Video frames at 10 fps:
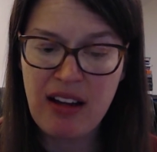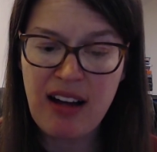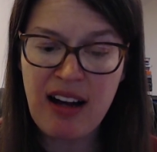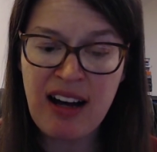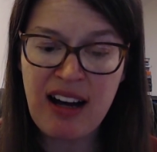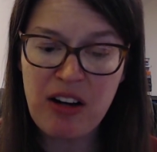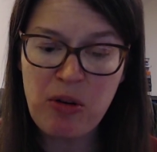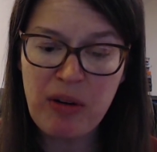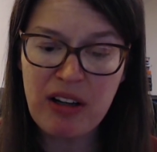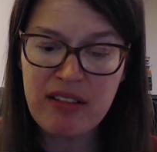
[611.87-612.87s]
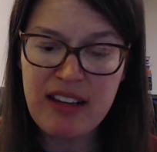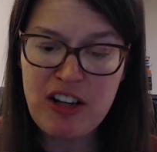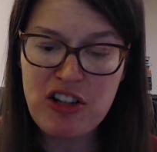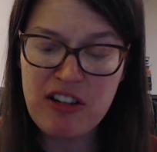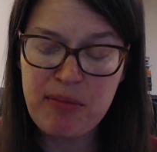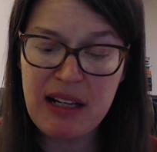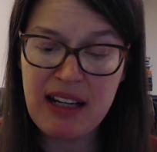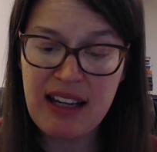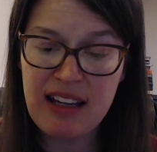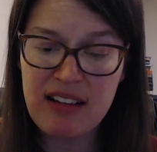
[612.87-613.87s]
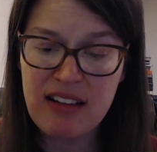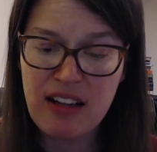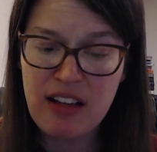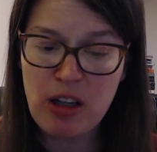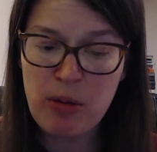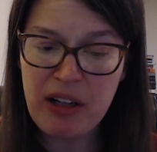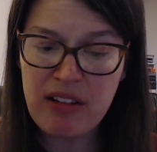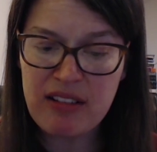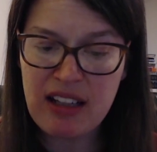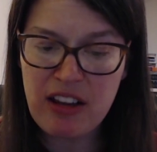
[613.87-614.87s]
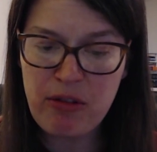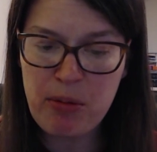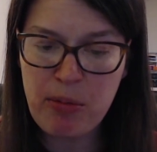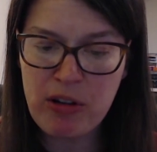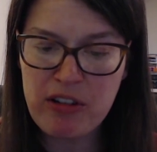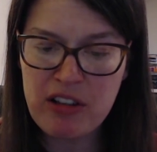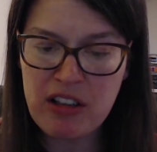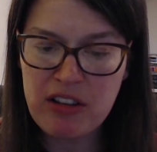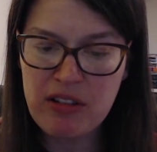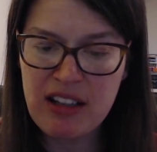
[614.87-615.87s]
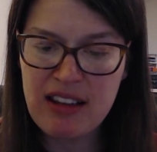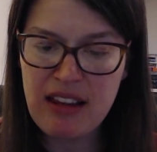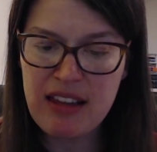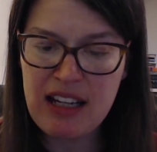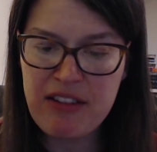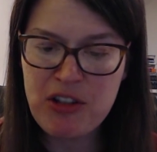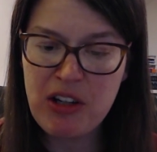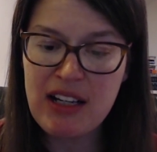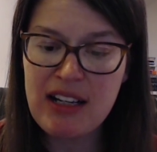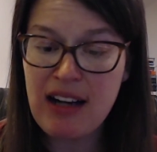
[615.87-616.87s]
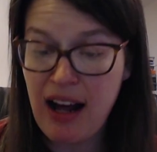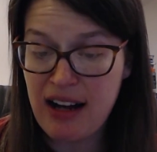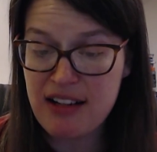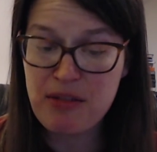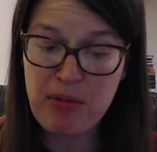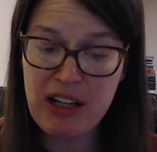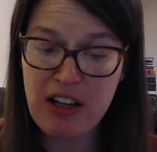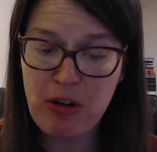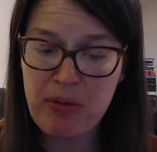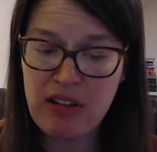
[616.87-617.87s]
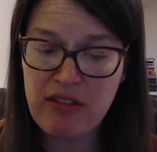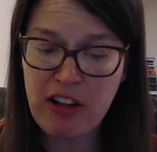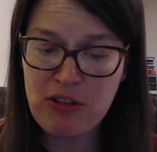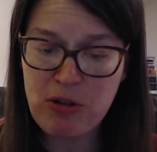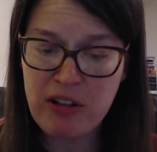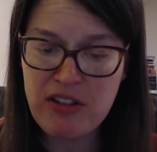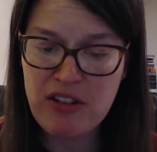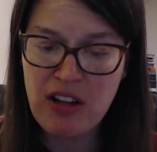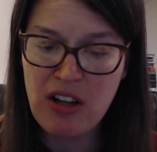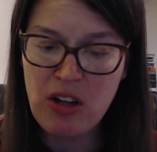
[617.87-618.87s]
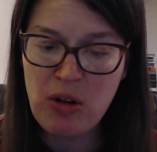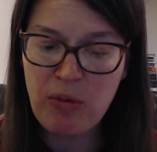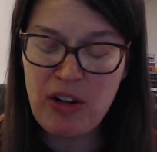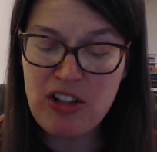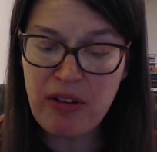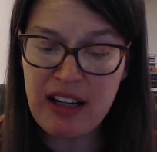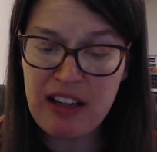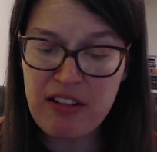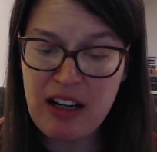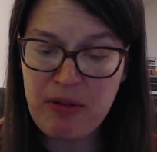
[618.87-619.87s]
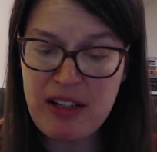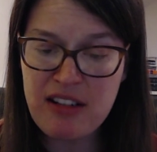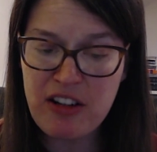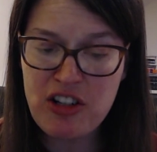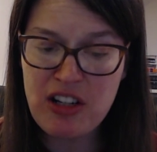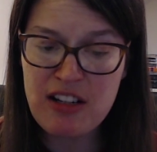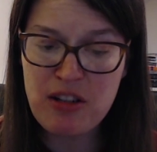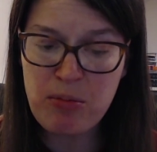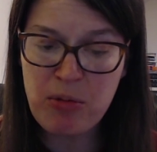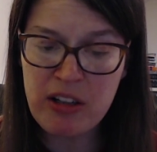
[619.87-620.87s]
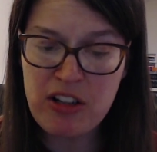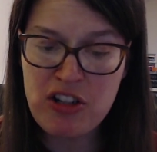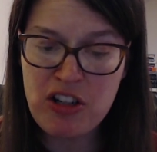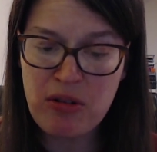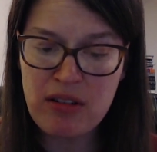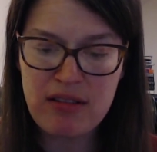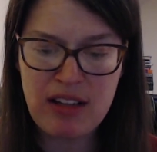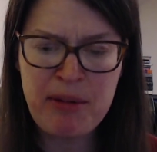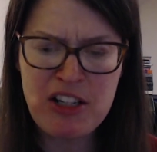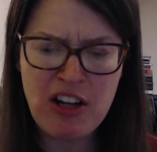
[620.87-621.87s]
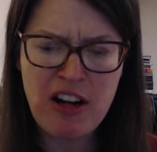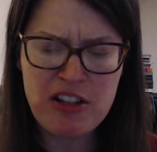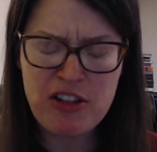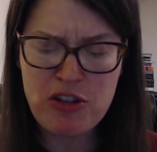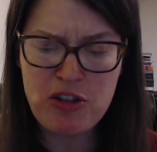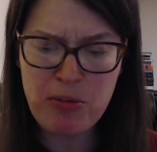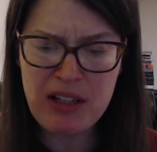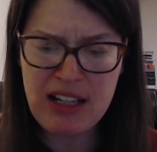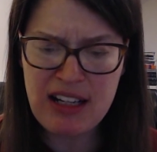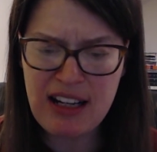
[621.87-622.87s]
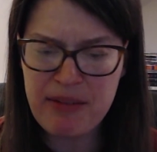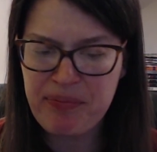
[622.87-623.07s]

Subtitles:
Ah, well, that should have been a hint. Apparently, the reporter concluded that thieves could not break open the vault doors. When doing internet research, it is important to let me talk to the stupid idiot.